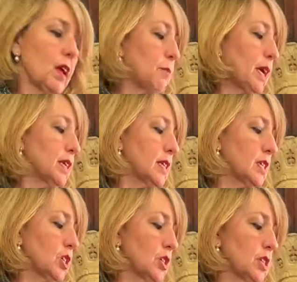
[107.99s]
making
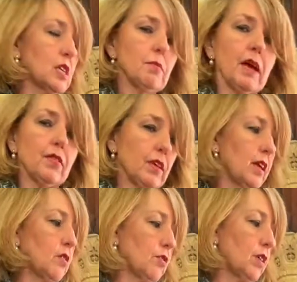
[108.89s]
decisions about their
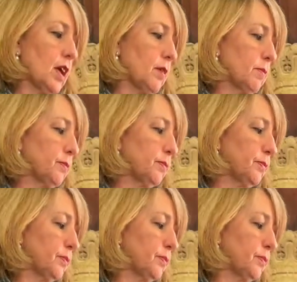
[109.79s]
healthcare.